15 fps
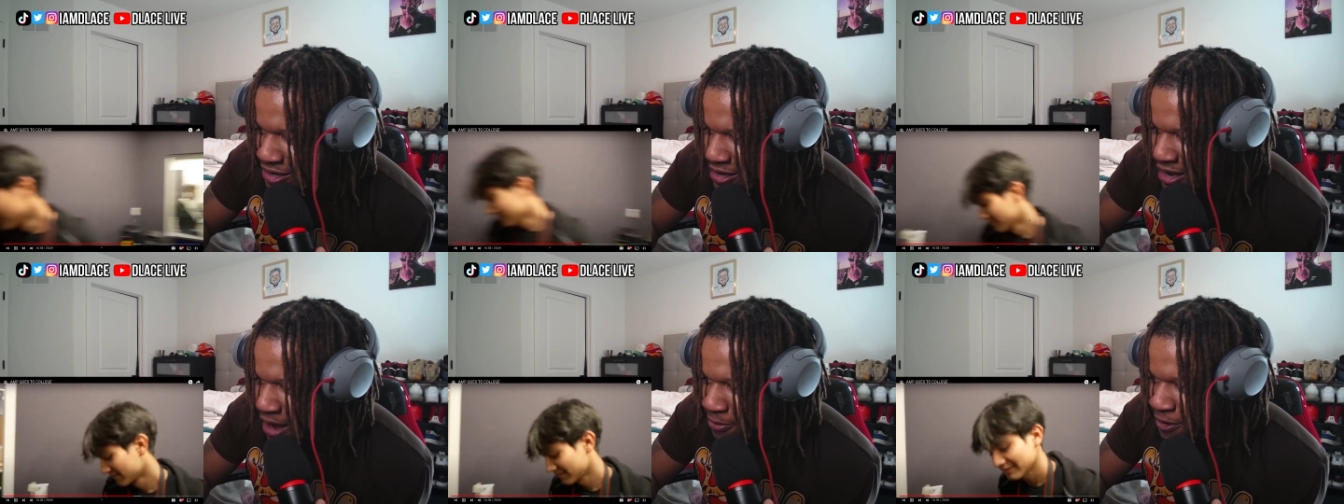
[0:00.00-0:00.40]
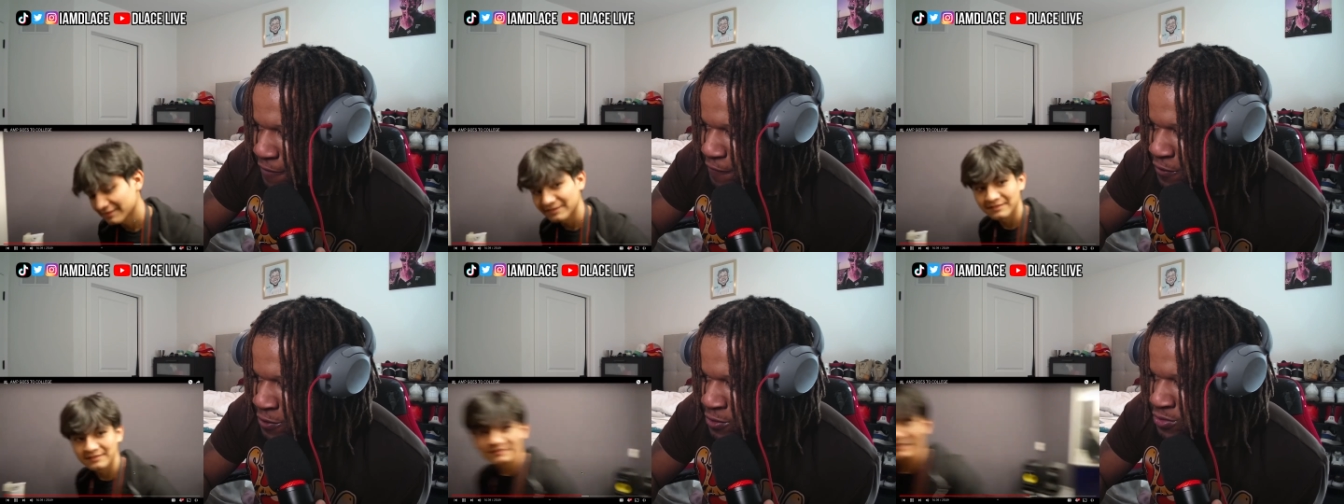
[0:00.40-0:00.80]
I'm
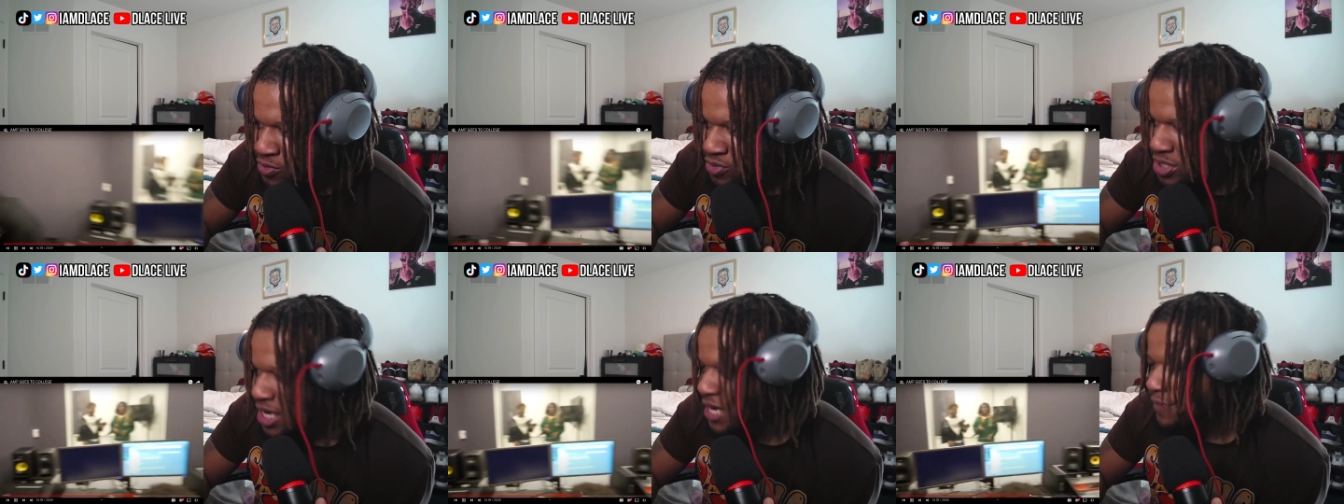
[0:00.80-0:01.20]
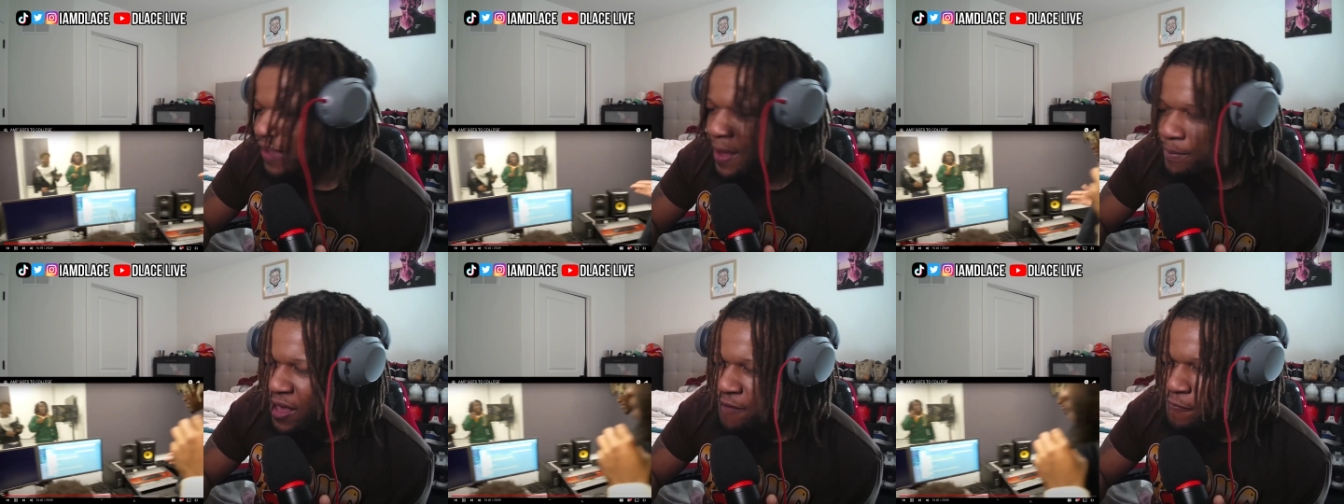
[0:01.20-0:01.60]
confused. And if
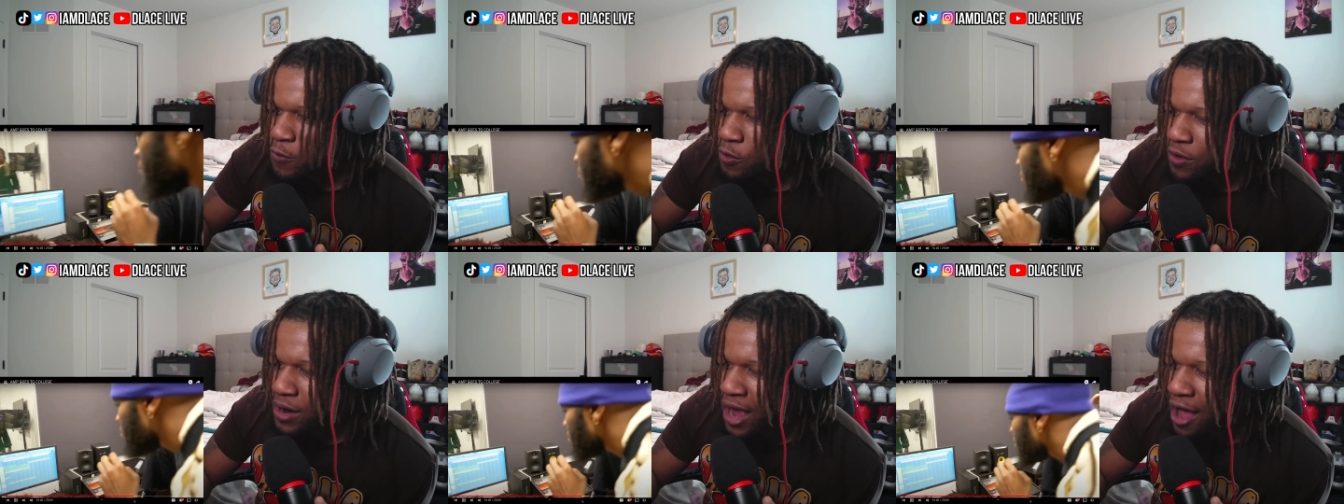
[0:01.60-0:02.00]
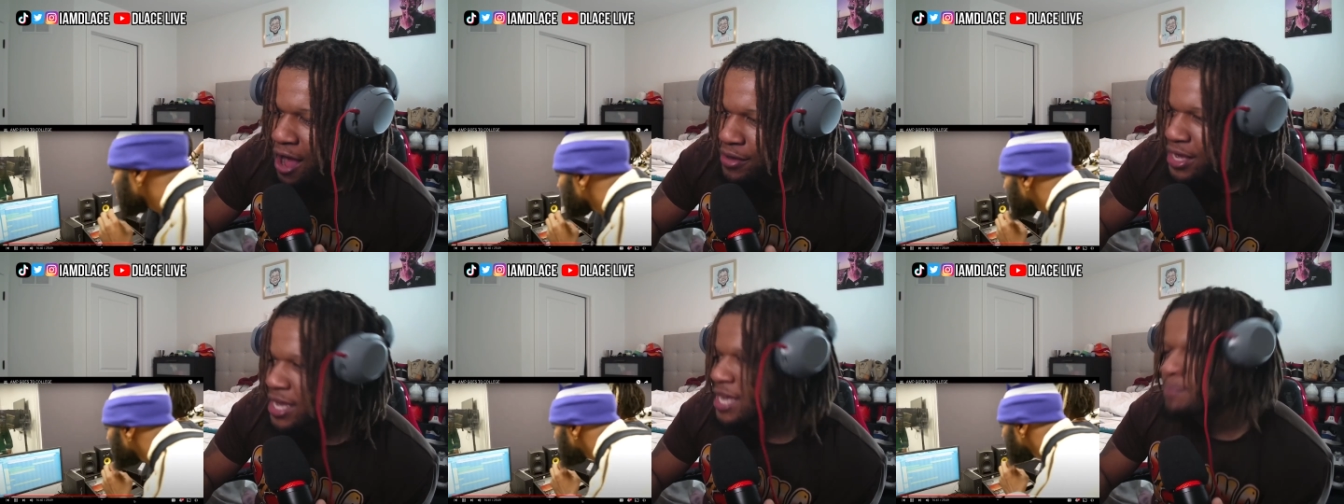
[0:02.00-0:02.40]
they pay for it, how
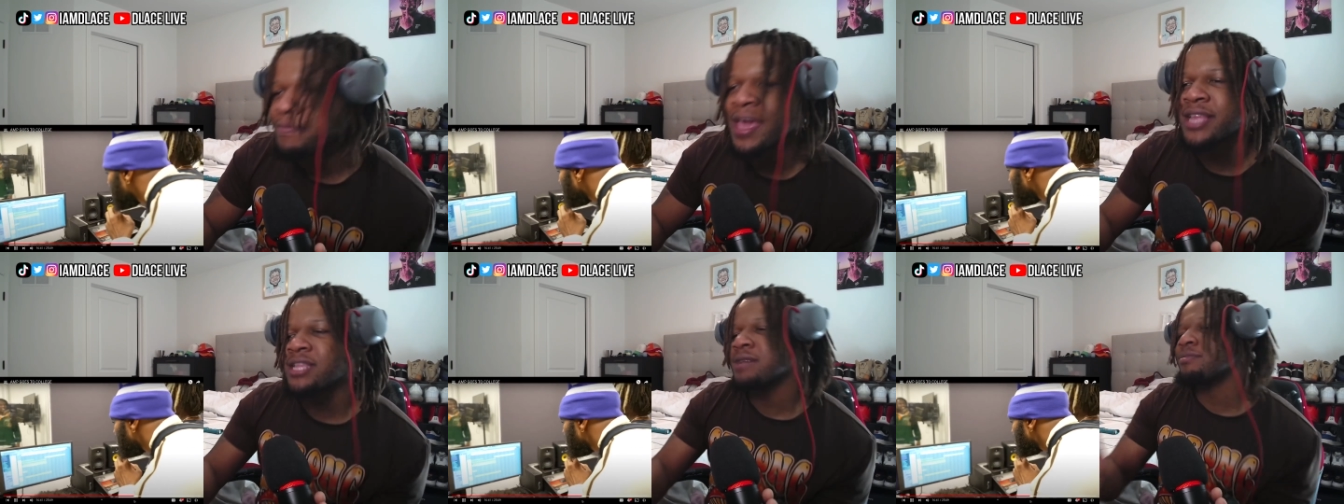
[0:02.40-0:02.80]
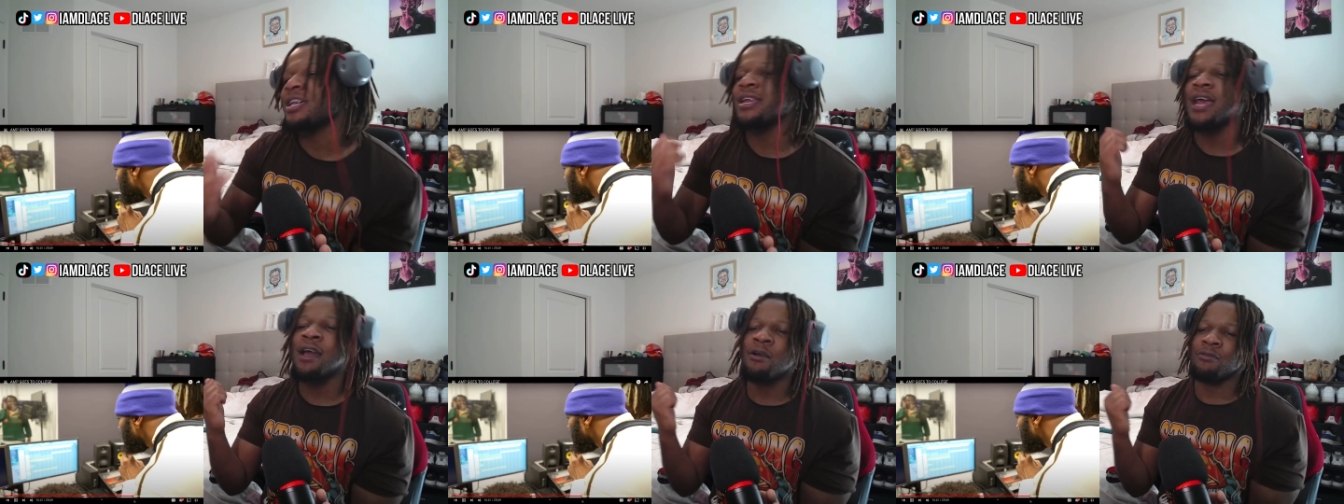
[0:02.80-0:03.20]
can he make them
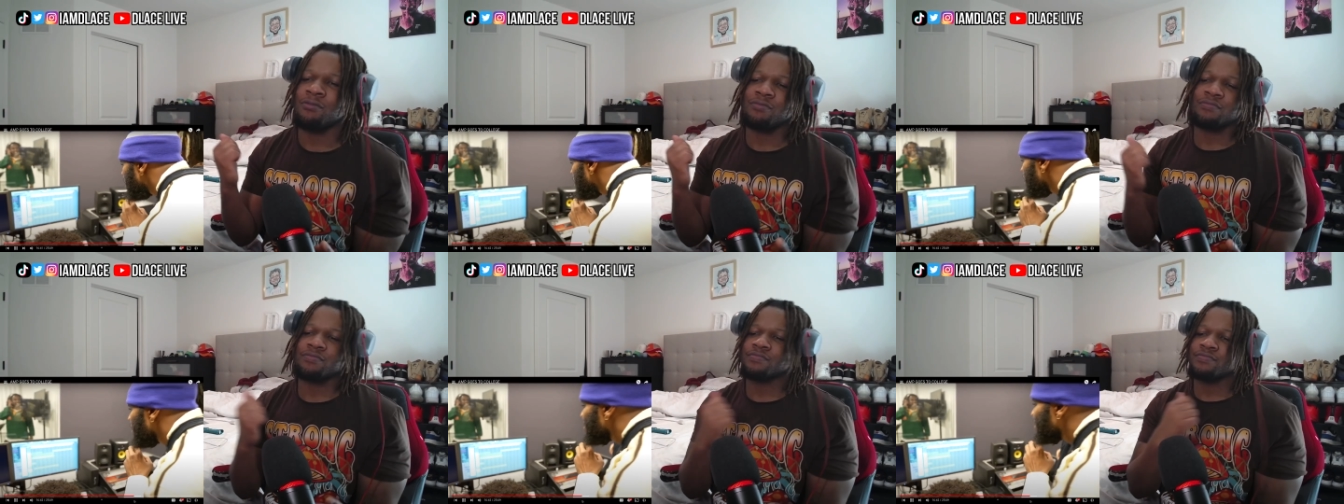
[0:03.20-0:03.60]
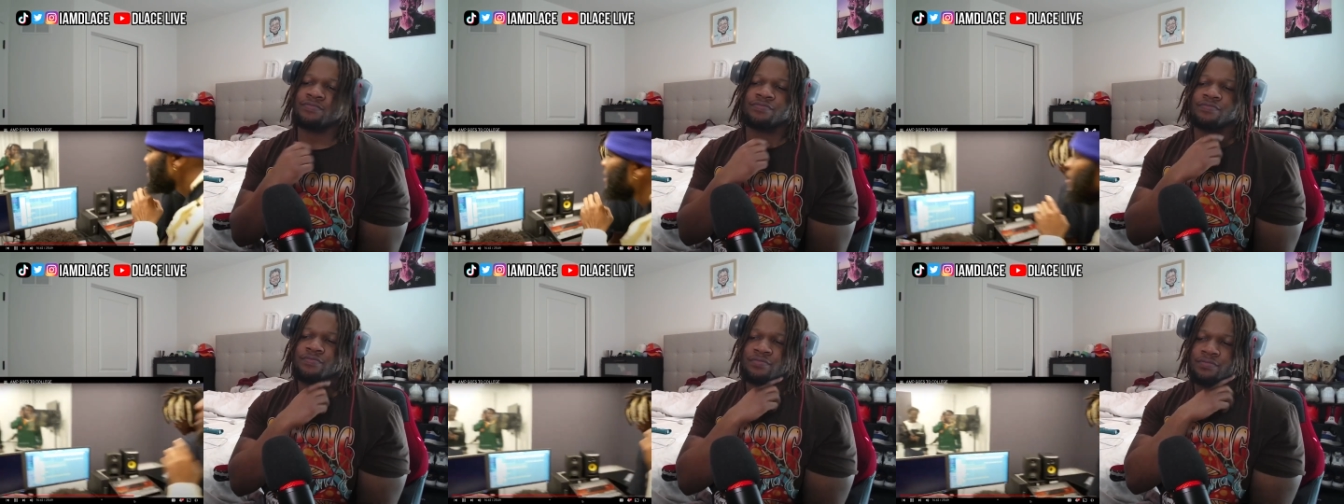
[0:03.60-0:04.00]
get out?
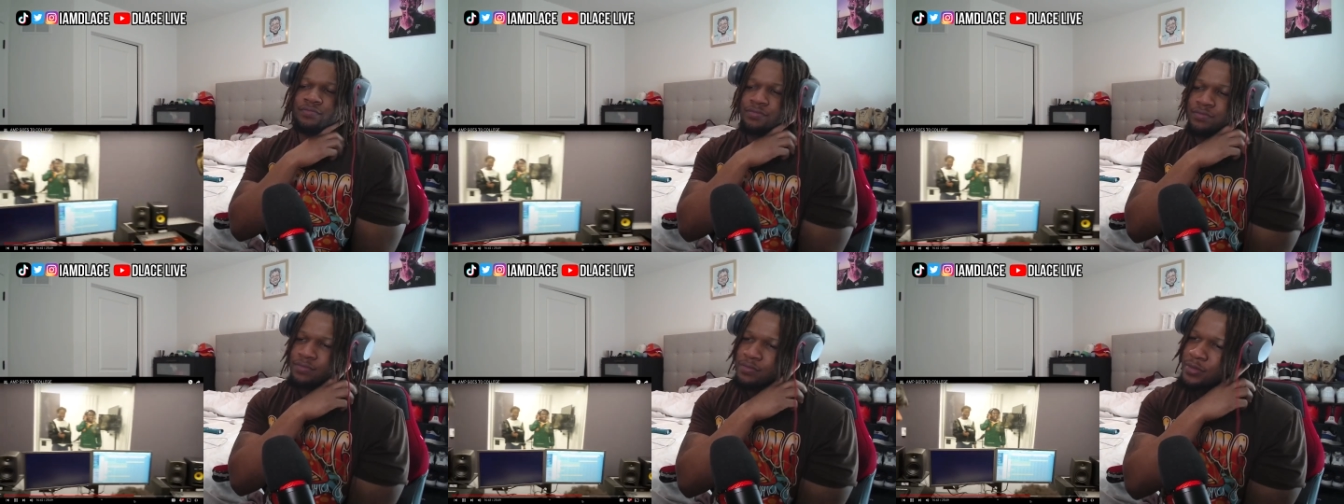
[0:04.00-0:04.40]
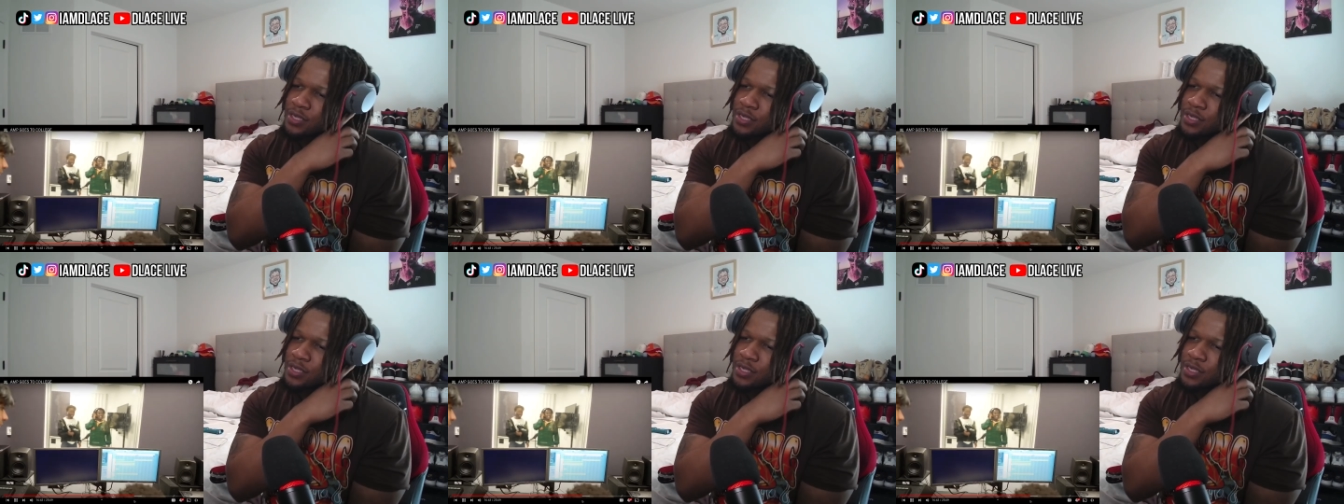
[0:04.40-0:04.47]
There's